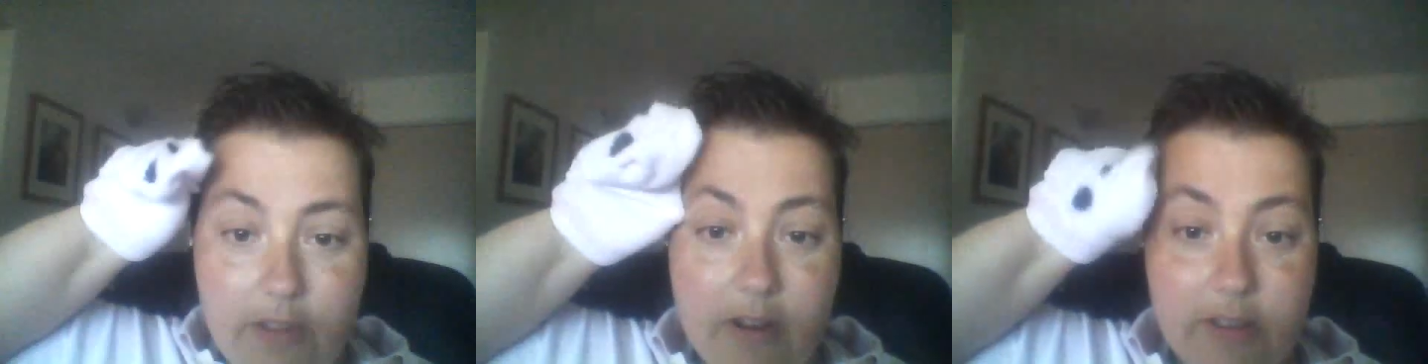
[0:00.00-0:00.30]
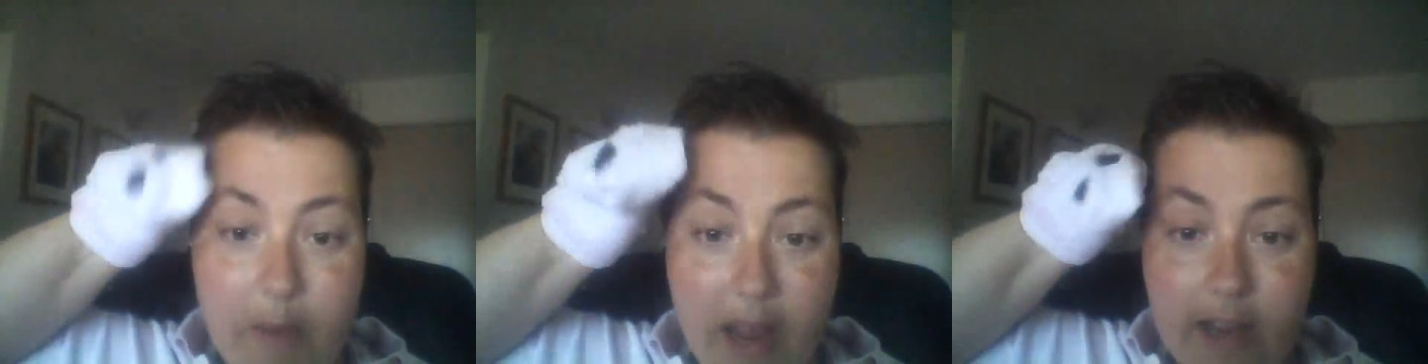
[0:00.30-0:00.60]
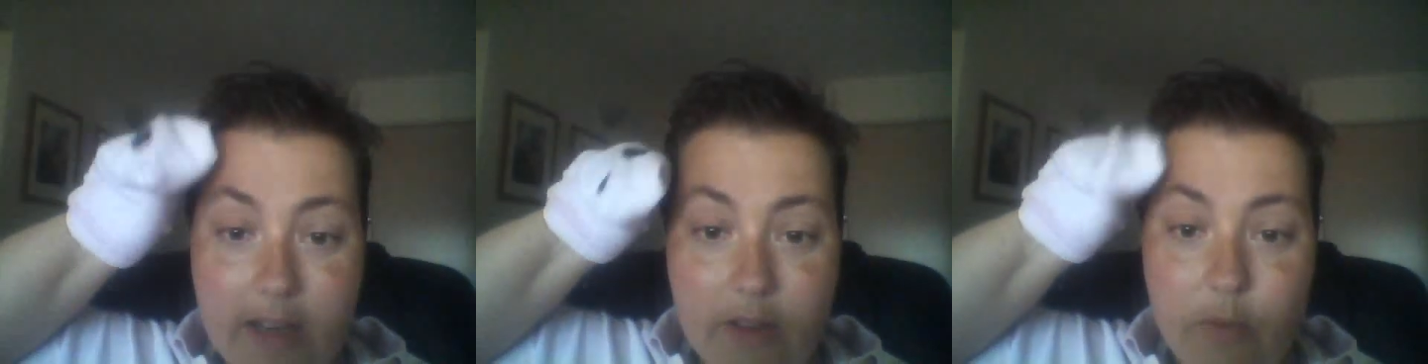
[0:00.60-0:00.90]
There's a
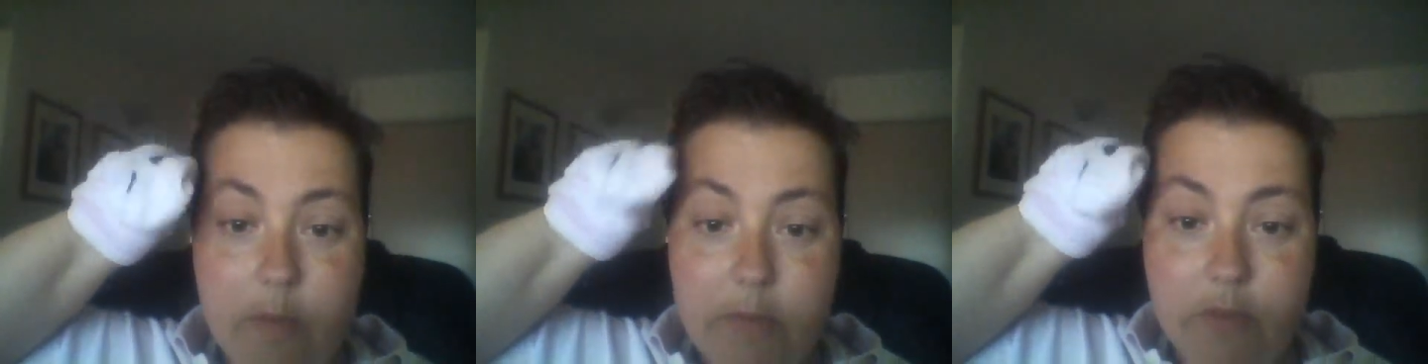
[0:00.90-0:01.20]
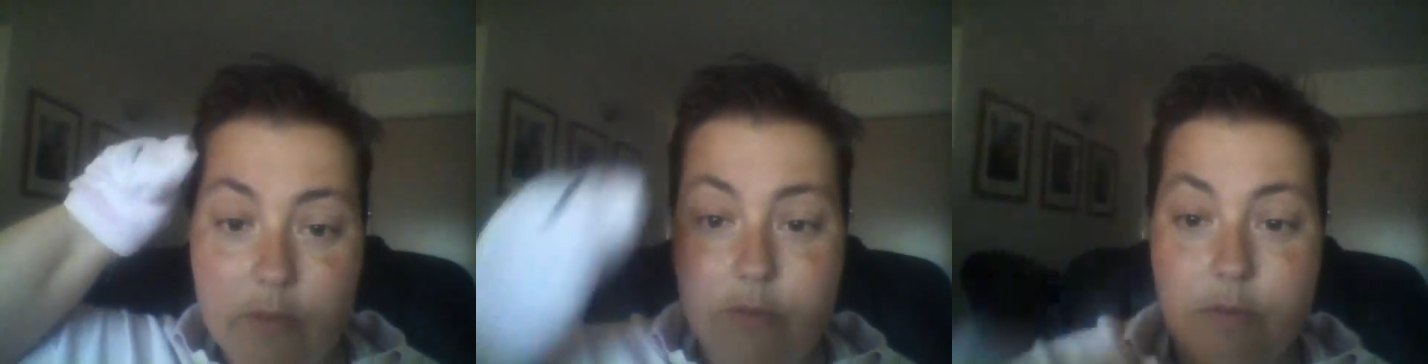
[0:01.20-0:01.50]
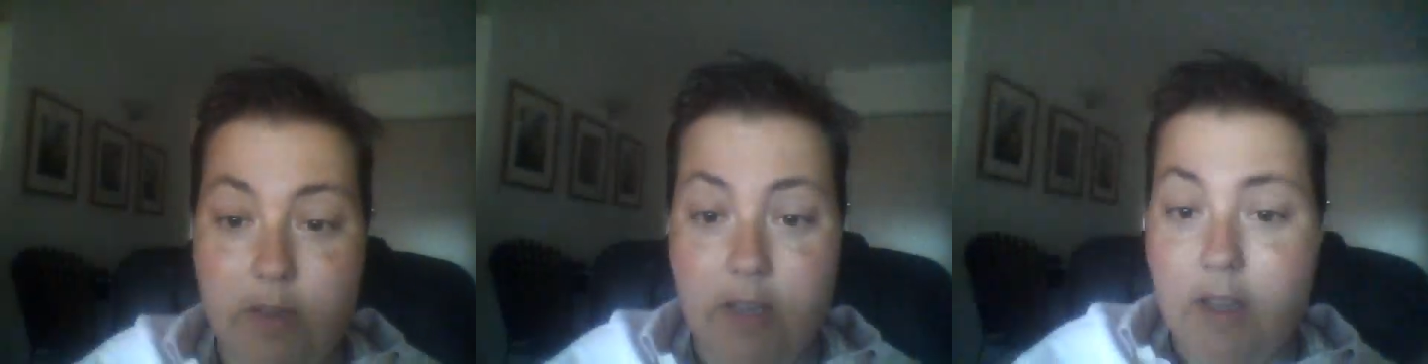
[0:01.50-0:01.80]
man in the woman's
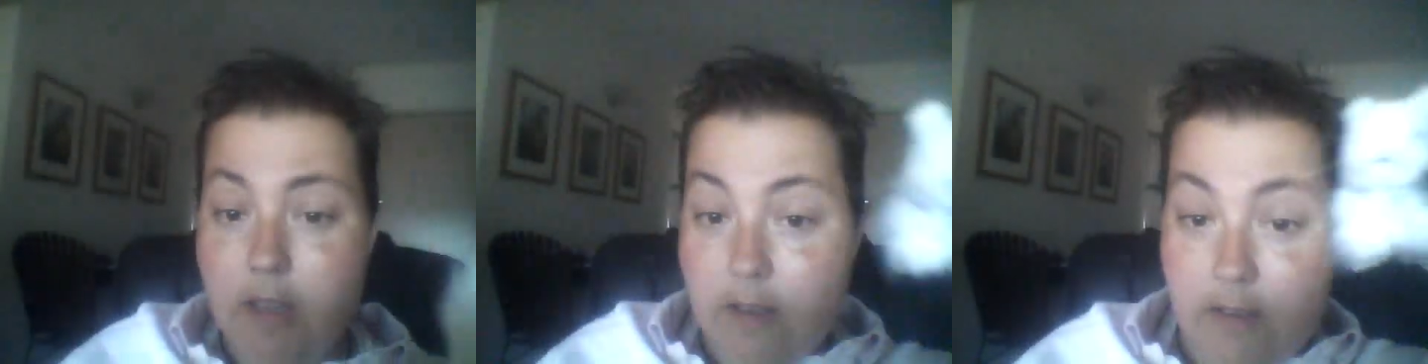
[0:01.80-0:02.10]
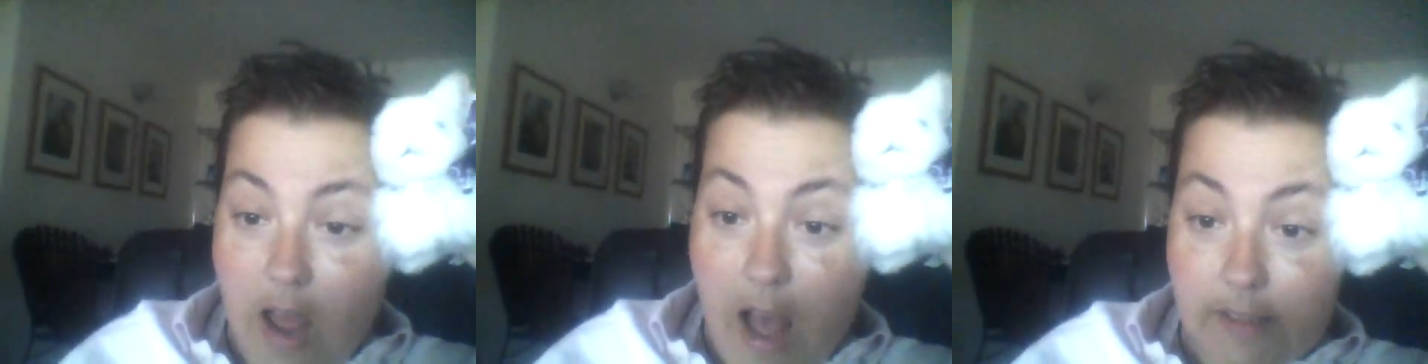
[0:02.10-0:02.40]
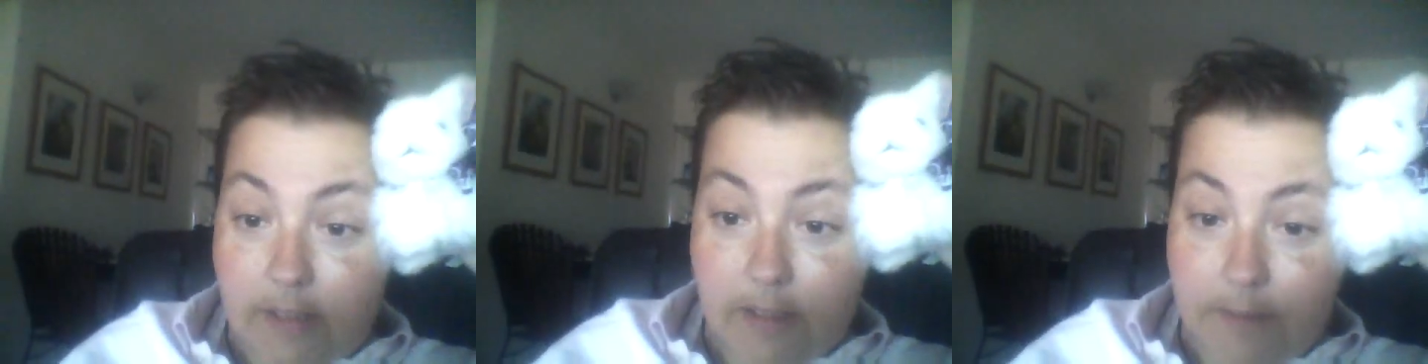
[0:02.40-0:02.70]
room, not.